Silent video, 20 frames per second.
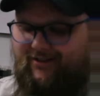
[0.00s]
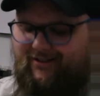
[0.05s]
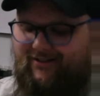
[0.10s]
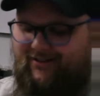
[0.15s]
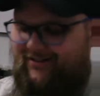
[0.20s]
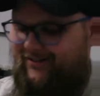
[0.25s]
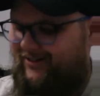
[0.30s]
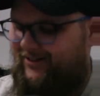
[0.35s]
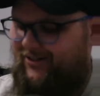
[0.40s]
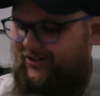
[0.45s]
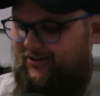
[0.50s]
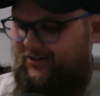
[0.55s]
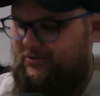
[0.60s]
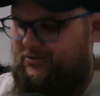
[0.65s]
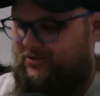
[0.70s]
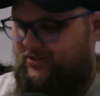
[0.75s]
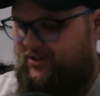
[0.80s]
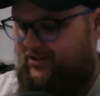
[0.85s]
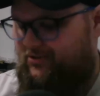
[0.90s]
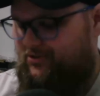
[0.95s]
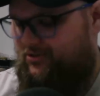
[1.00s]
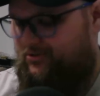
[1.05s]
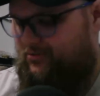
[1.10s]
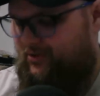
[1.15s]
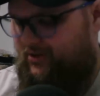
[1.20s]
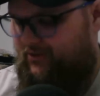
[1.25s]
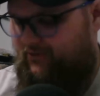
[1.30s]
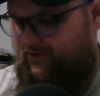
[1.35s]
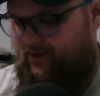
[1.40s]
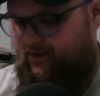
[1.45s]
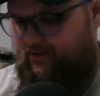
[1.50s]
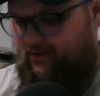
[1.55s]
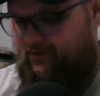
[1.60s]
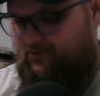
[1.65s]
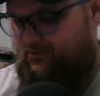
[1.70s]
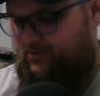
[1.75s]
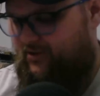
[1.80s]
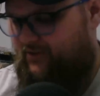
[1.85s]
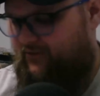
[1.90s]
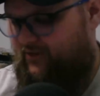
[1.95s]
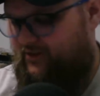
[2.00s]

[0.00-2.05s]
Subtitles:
And you know, it was just really fun. It's really fun